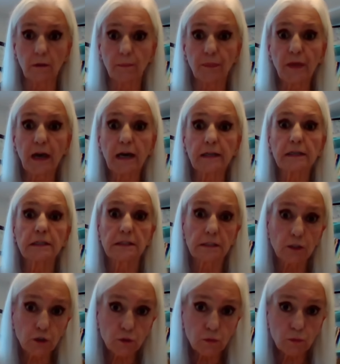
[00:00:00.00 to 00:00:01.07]
that is
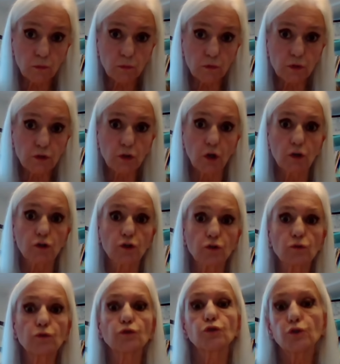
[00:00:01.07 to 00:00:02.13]
used
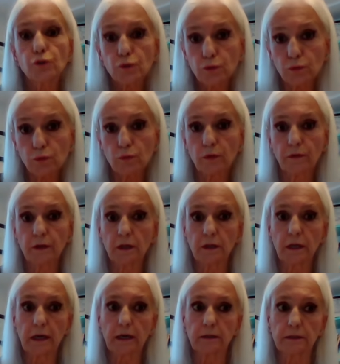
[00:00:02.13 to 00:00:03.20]
to do the
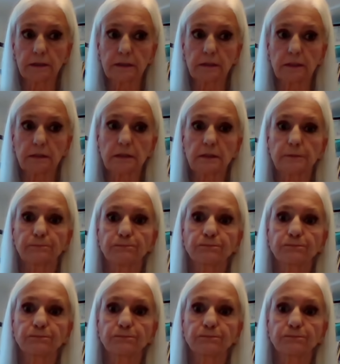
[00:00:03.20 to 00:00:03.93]
analysis.